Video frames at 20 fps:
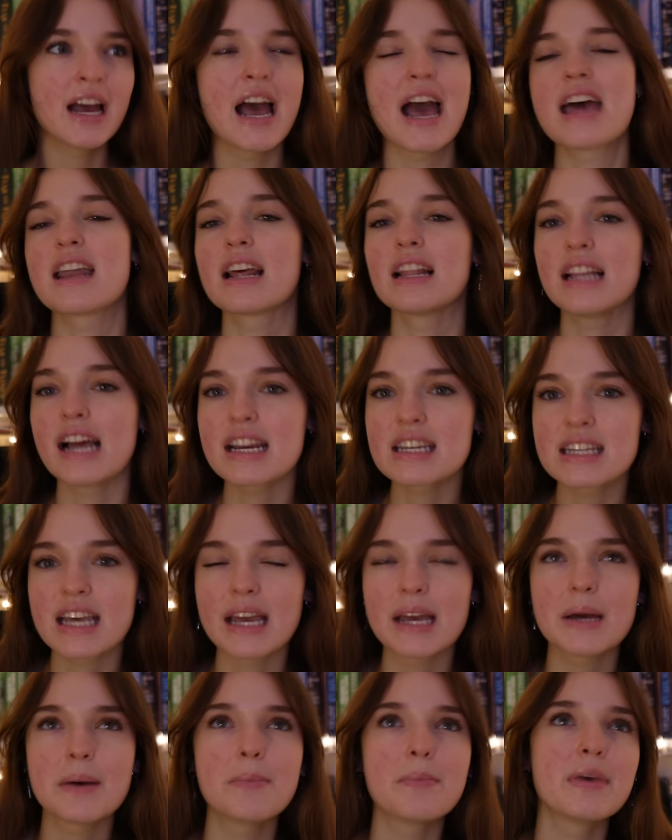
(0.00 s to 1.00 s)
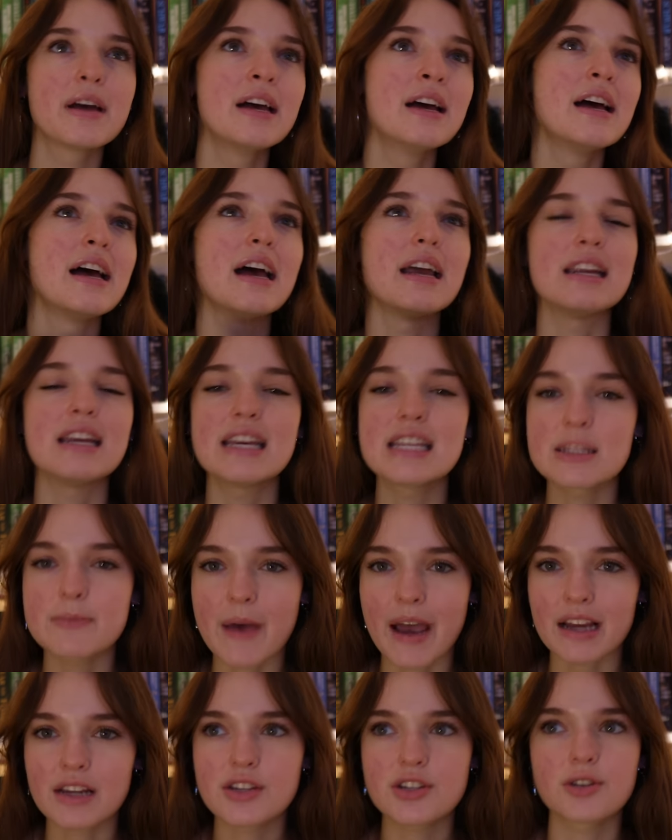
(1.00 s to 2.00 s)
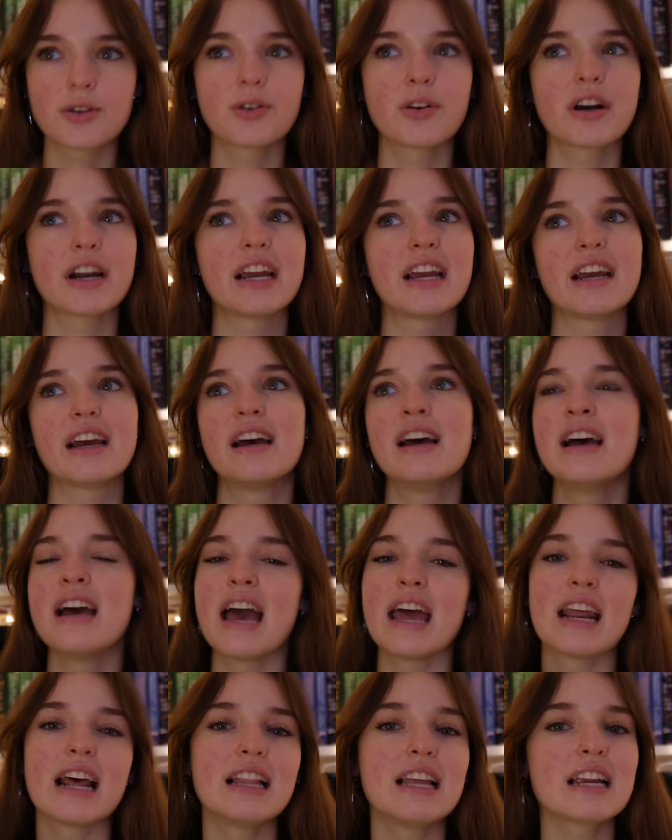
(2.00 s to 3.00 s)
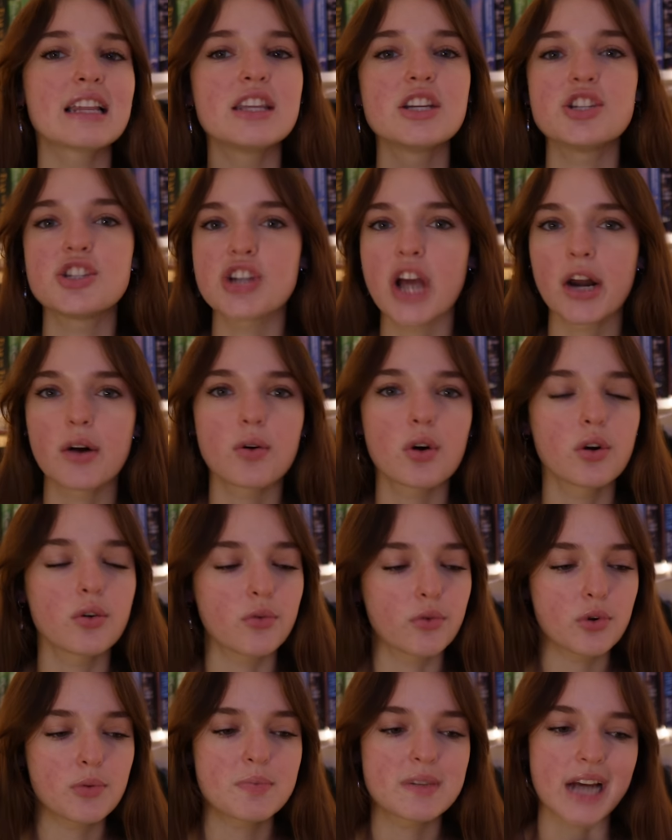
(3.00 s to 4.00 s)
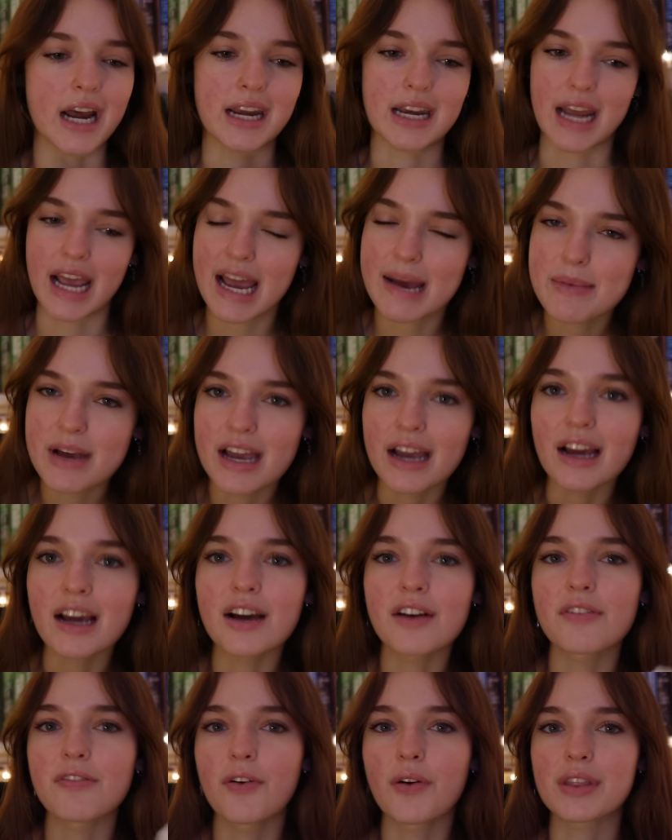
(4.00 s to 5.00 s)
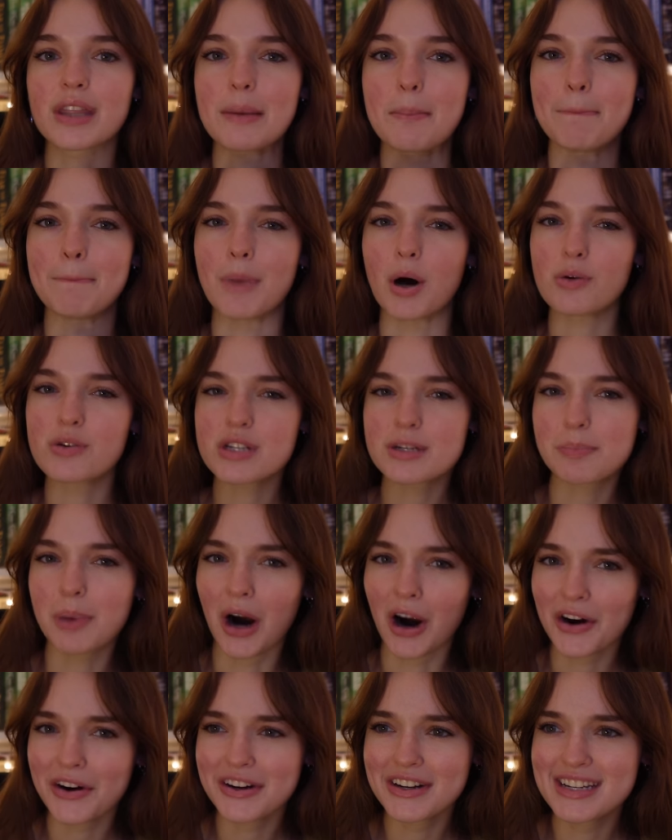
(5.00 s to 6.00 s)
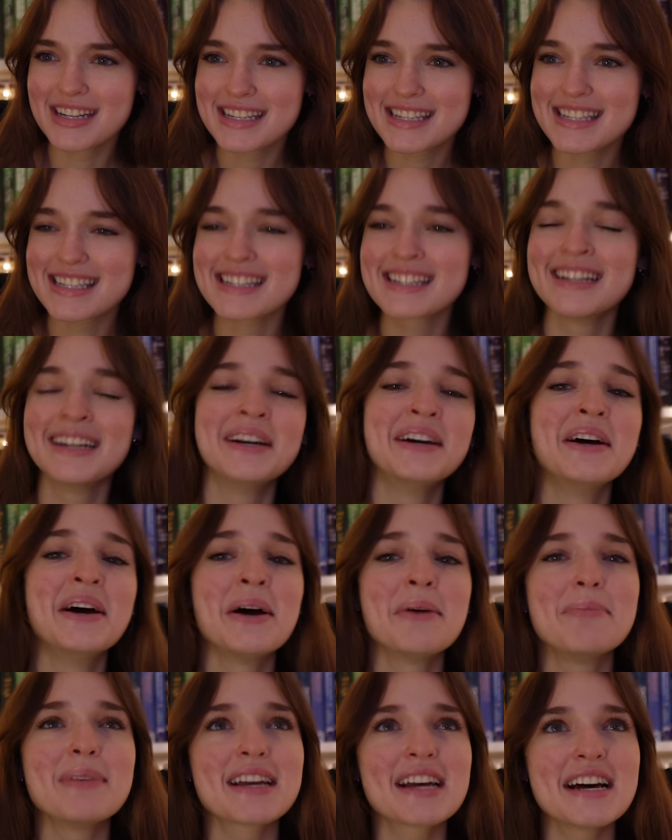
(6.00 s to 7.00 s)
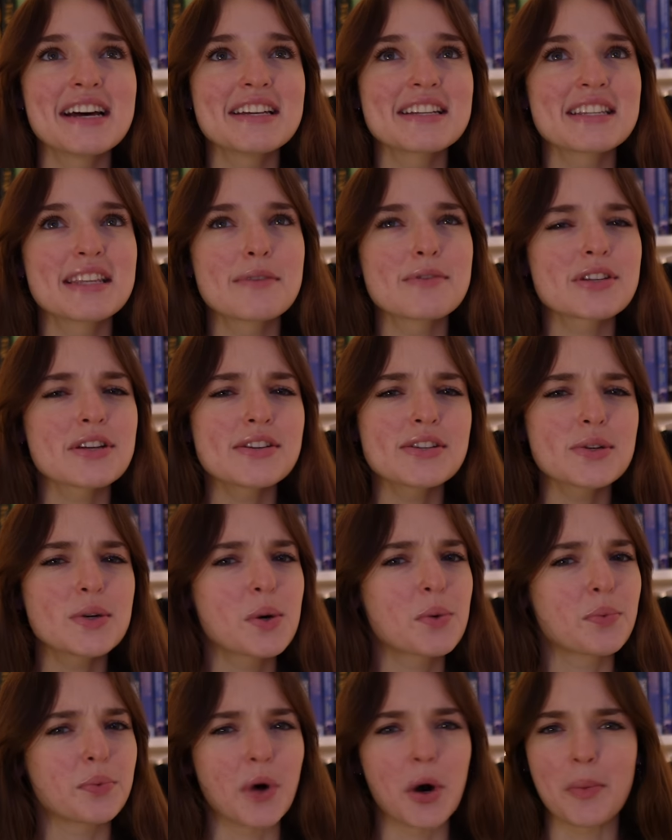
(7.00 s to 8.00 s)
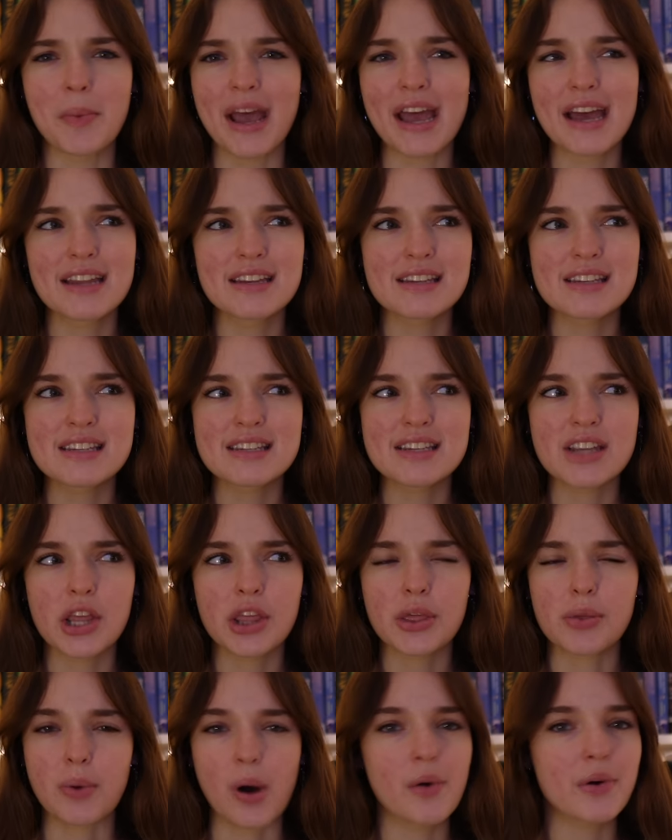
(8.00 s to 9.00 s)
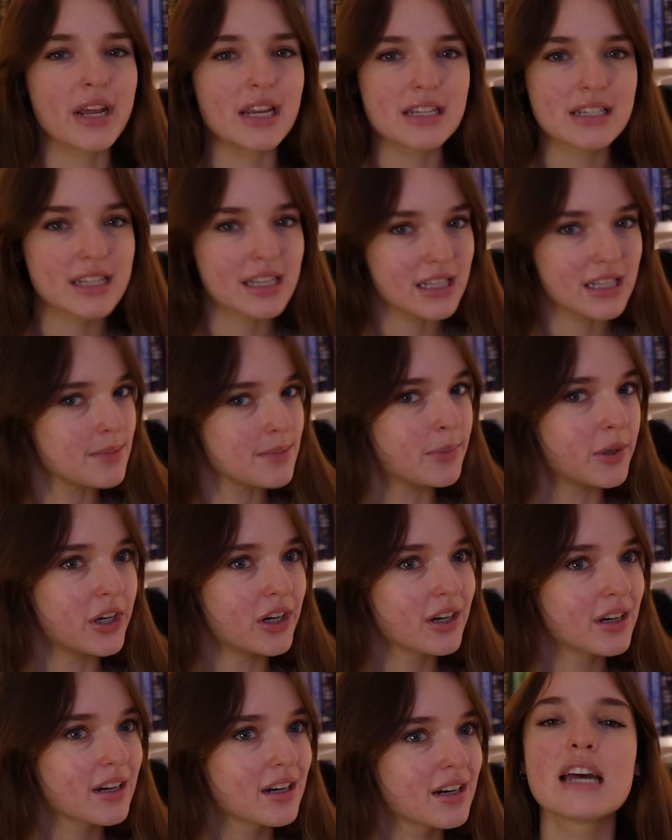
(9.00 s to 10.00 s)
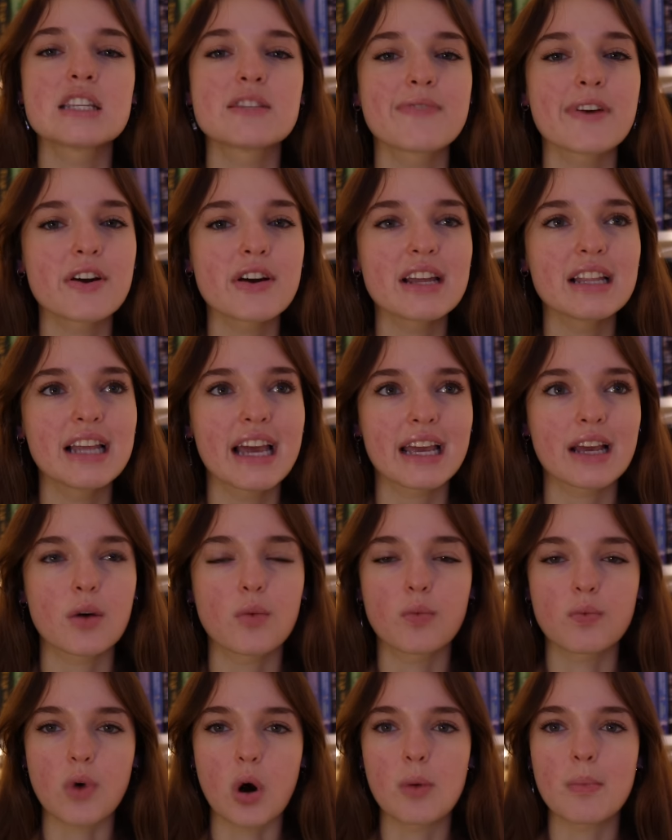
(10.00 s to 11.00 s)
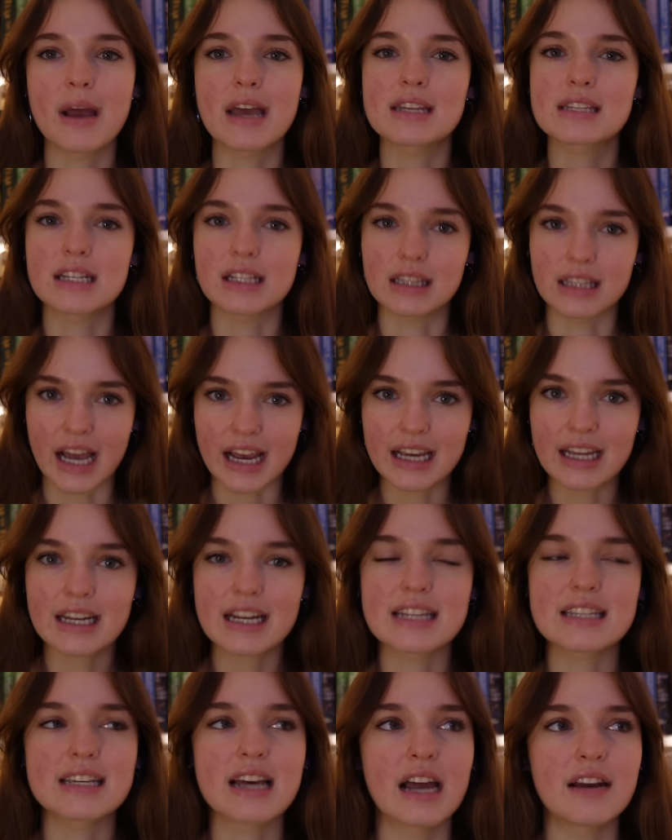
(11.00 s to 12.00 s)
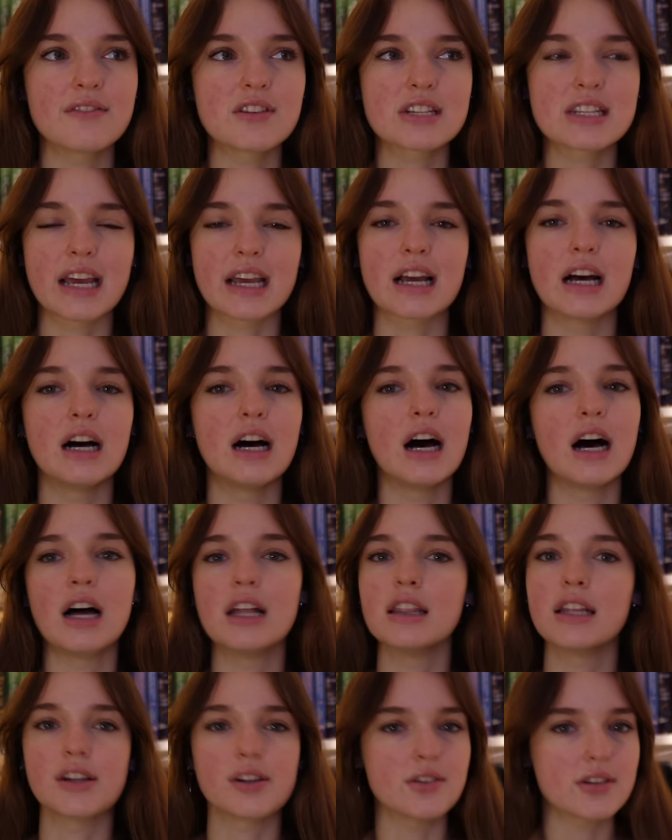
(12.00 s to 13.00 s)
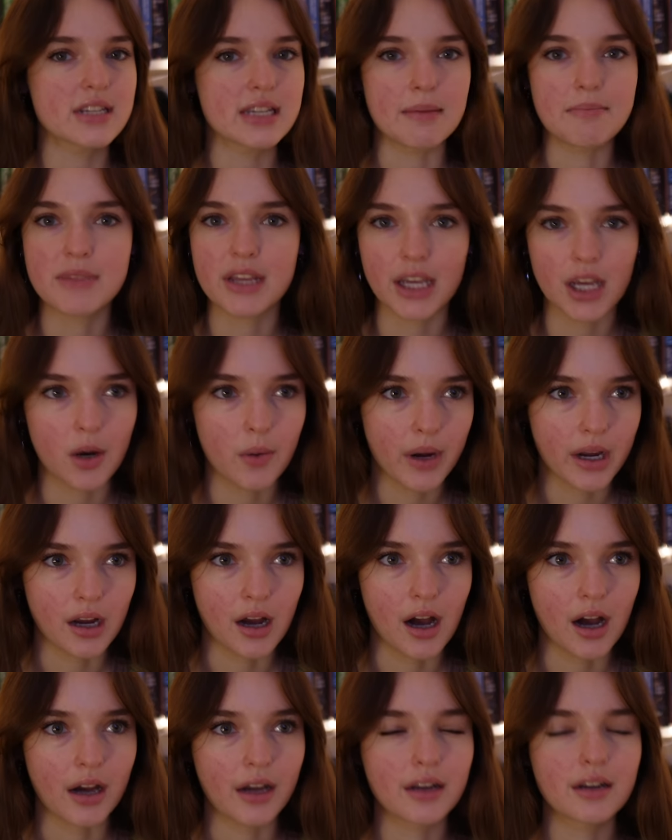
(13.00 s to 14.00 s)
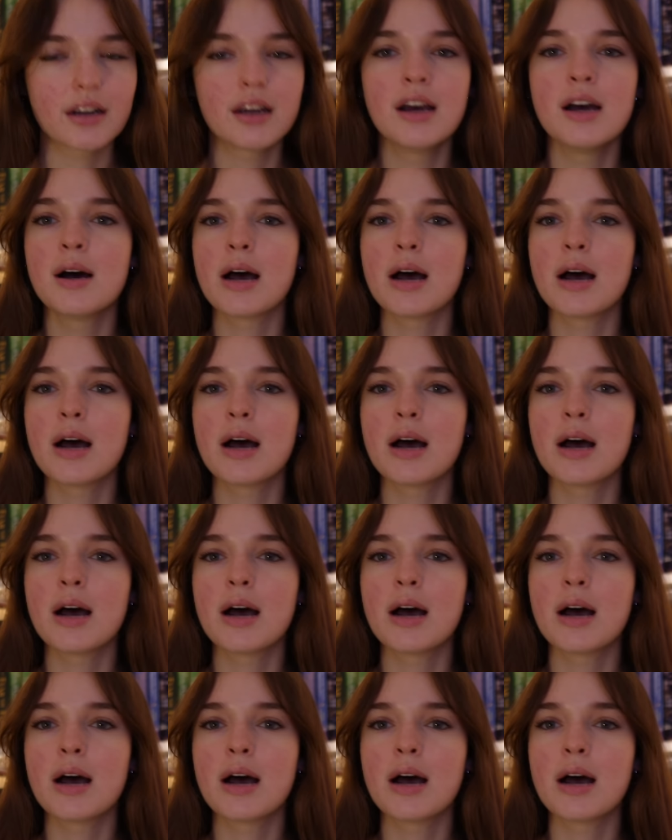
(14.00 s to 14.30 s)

And I liked him and his backstory, and I liked the general group dynamic for the most part, because there was also a romance thrown into book. It's very like romance light. It's kind of just like a little something going on.